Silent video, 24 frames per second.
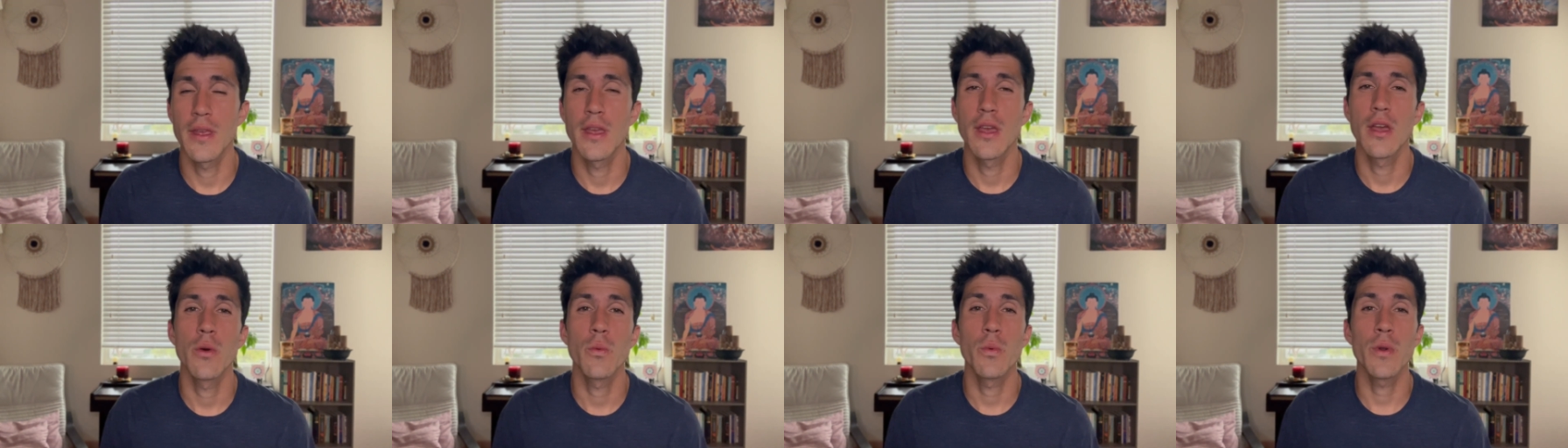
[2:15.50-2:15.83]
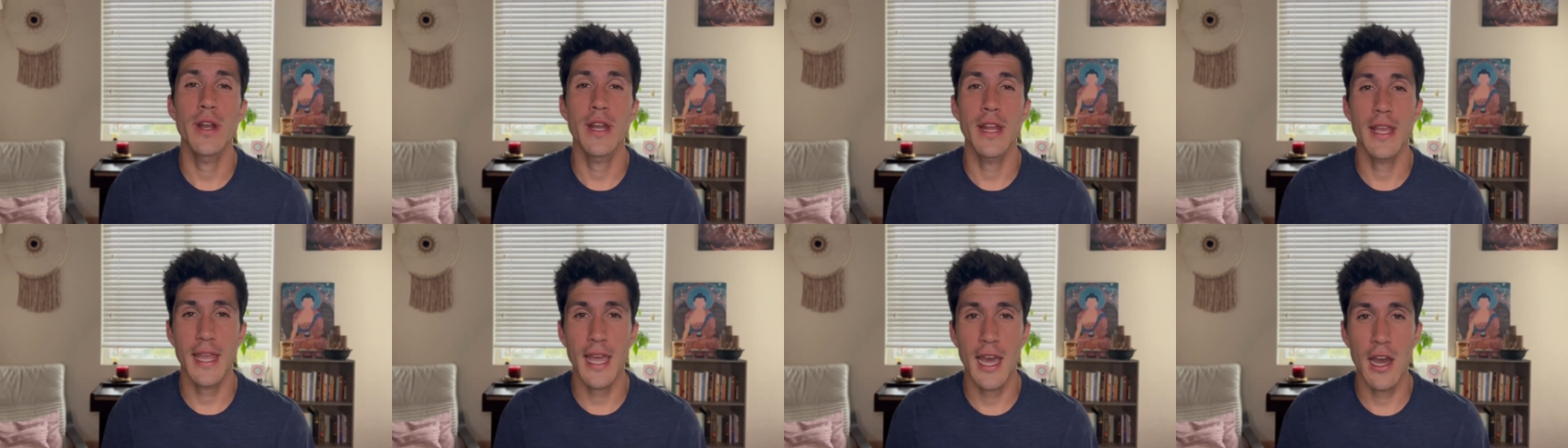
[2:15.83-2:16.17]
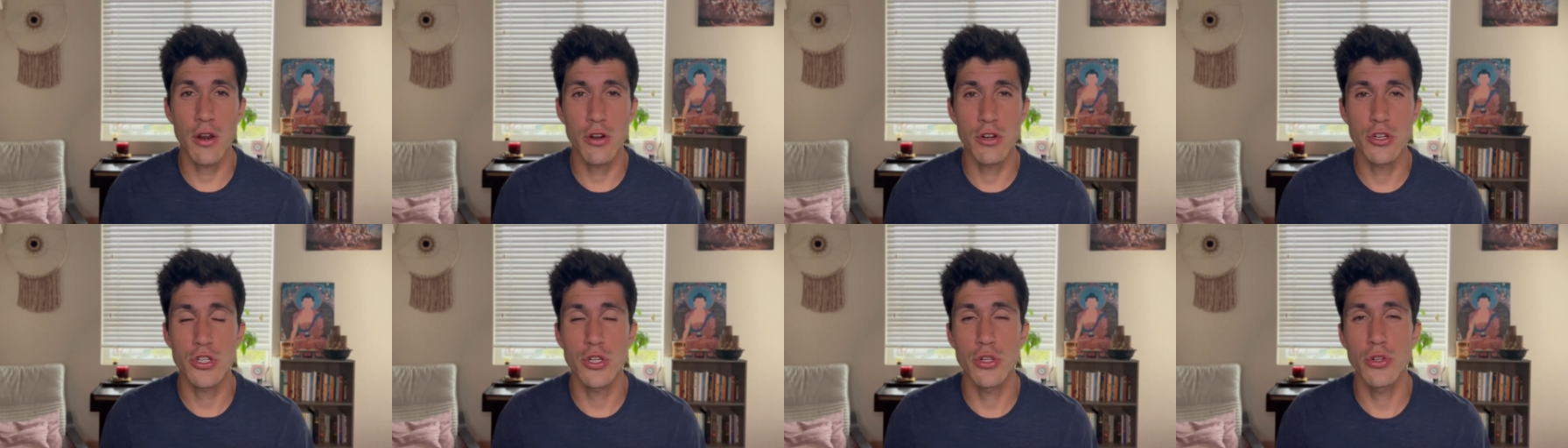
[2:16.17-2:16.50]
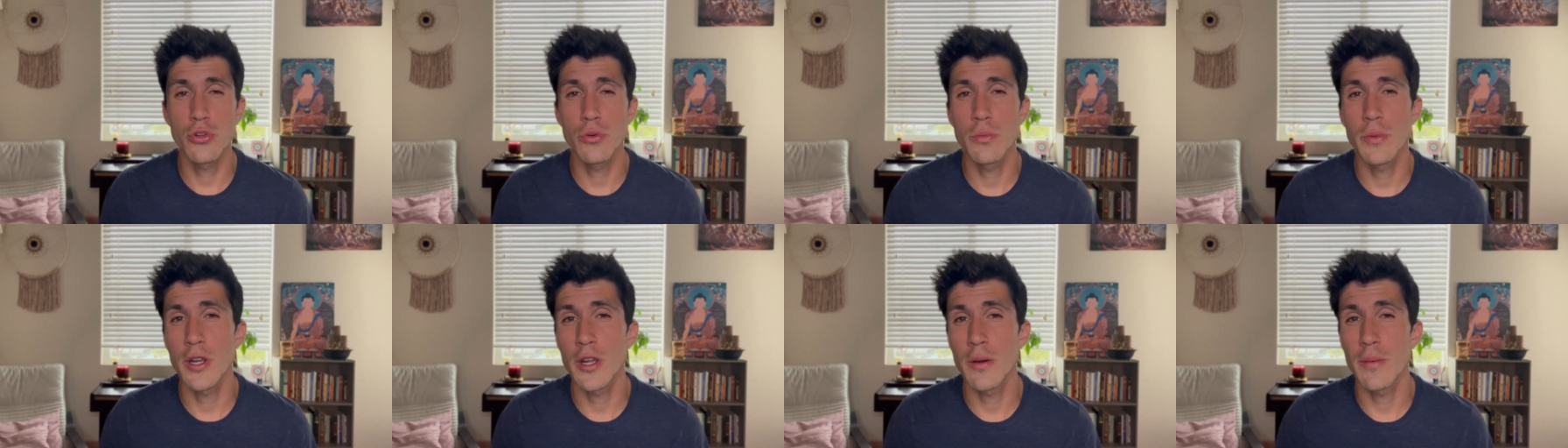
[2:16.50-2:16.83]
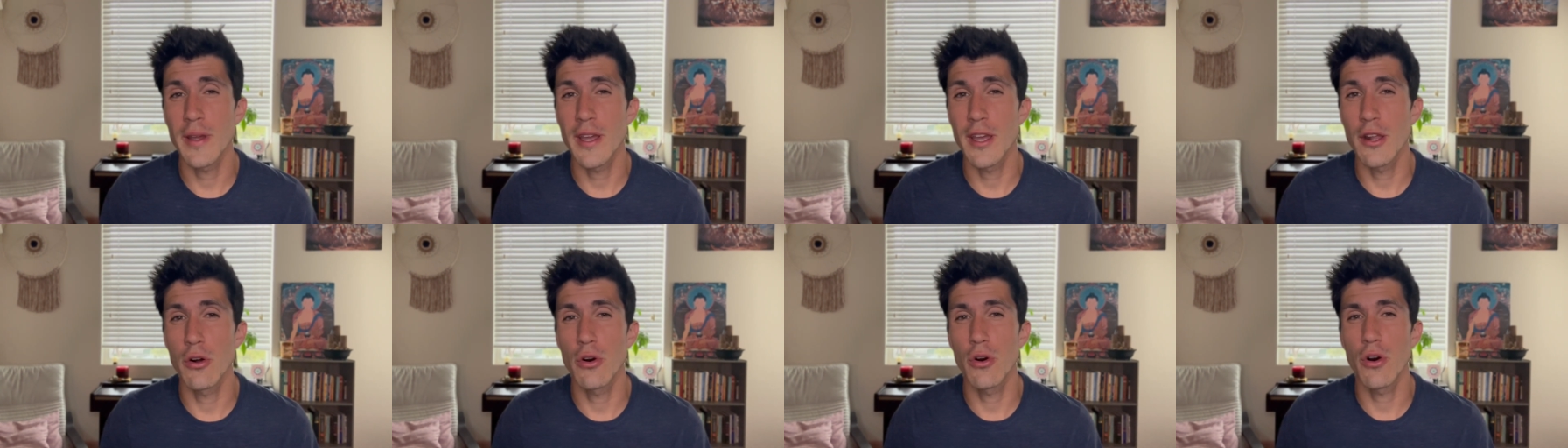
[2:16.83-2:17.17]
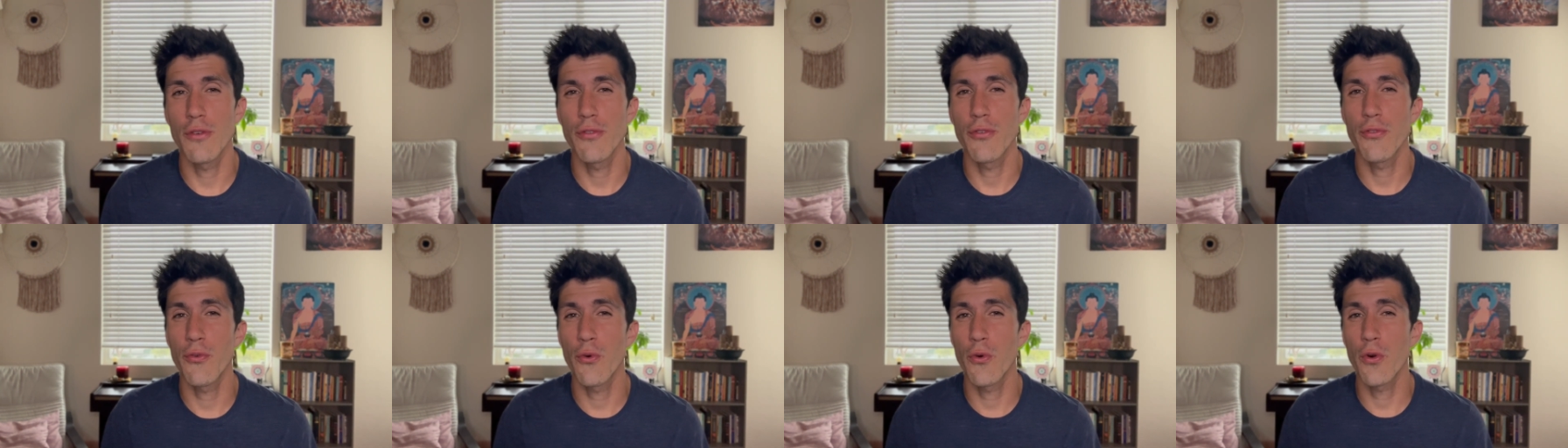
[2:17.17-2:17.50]
When it encounters aluminum, it'll
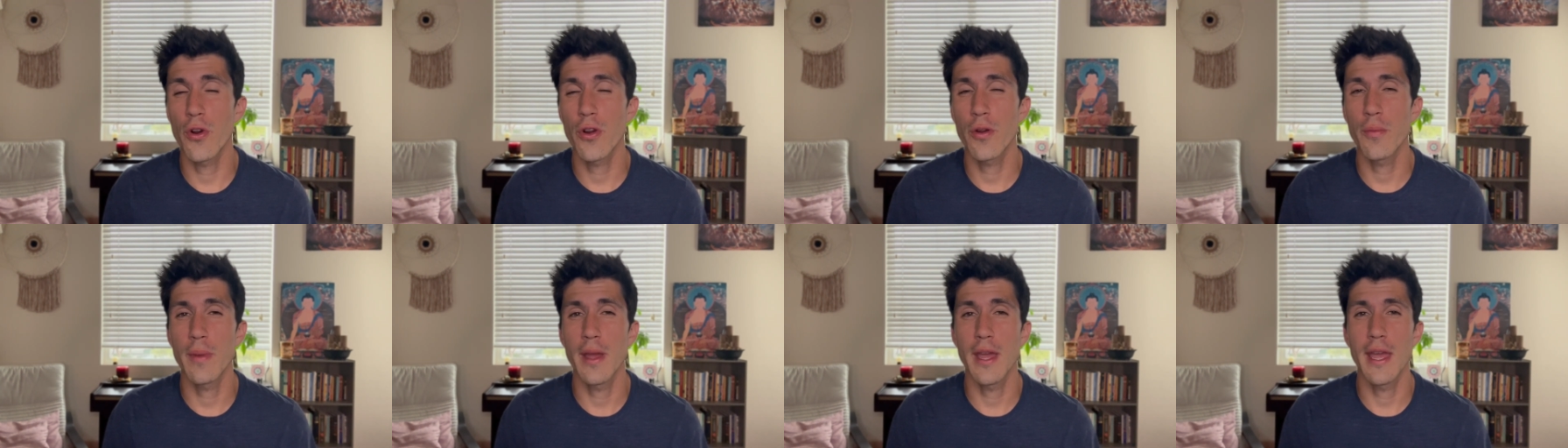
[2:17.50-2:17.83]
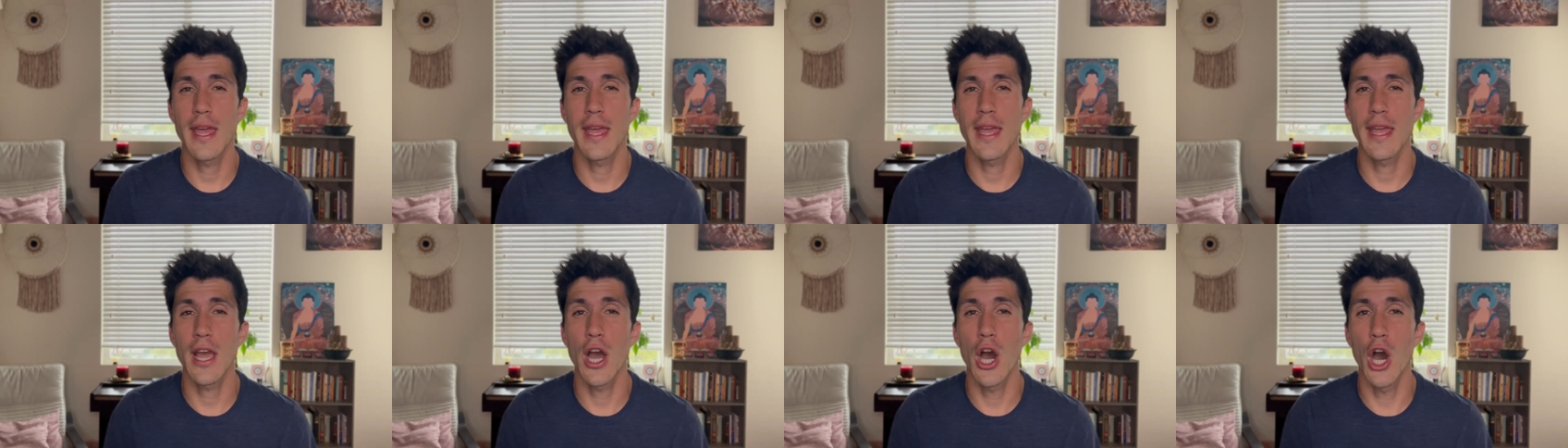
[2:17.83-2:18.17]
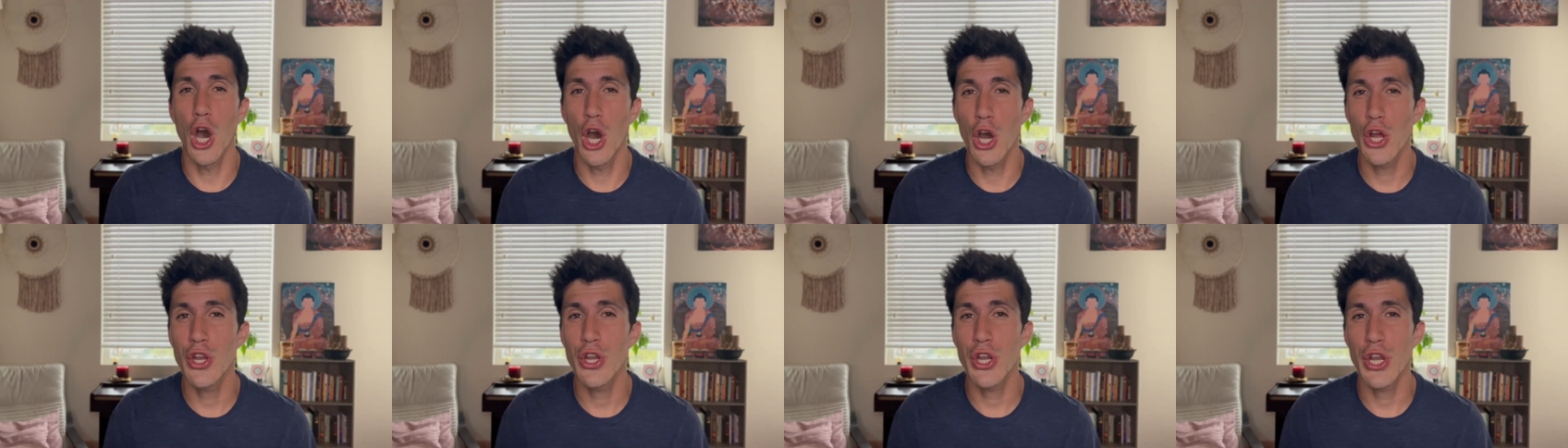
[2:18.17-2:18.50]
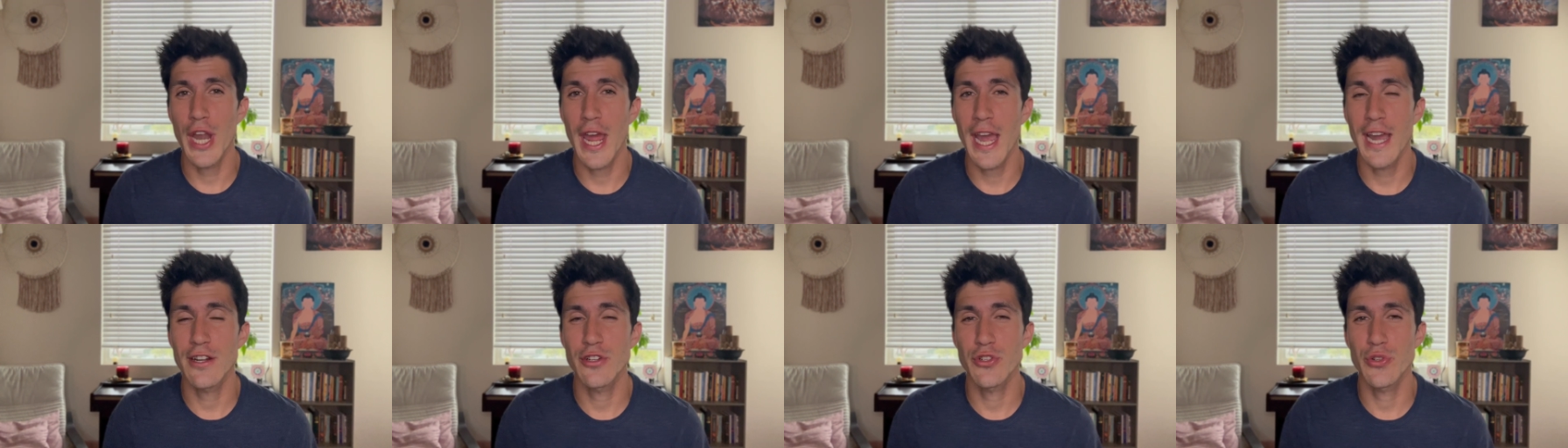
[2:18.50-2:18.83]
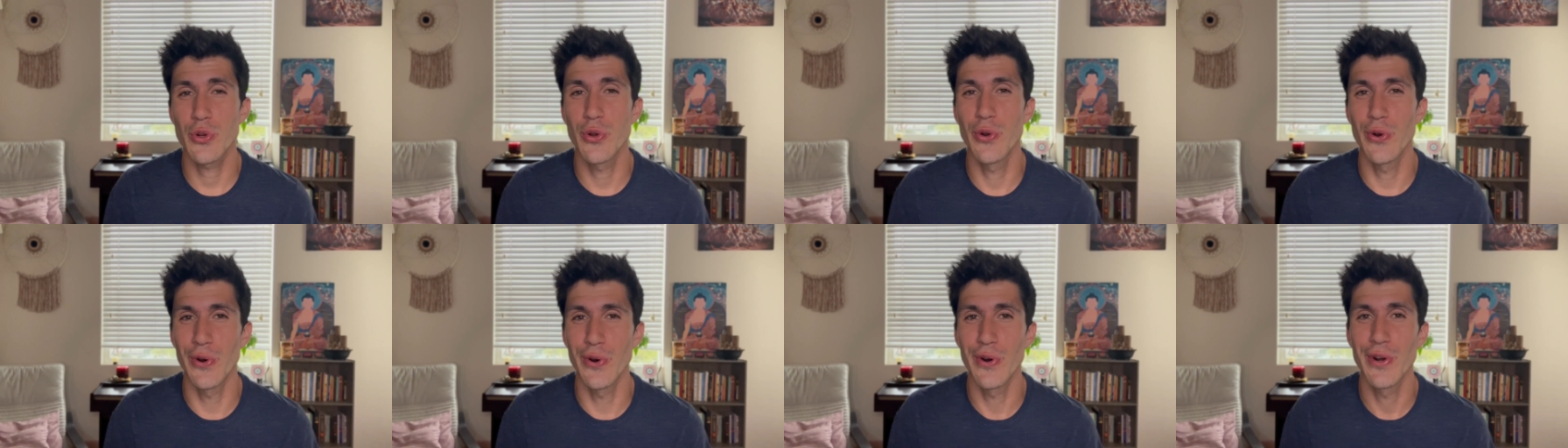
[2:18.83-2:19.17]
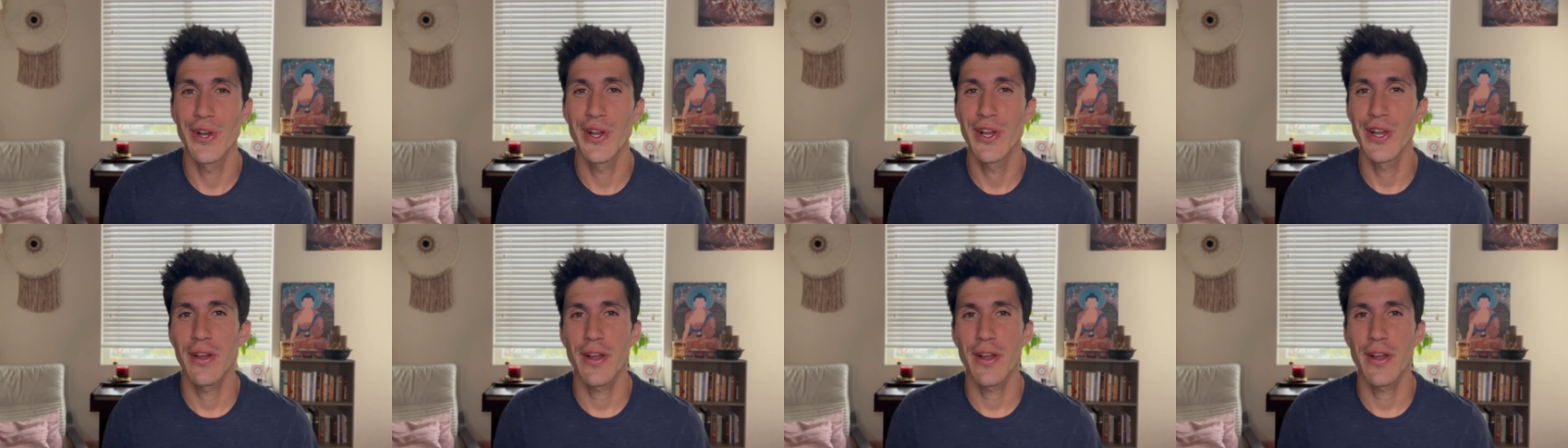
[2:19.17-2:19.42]
form an unnatural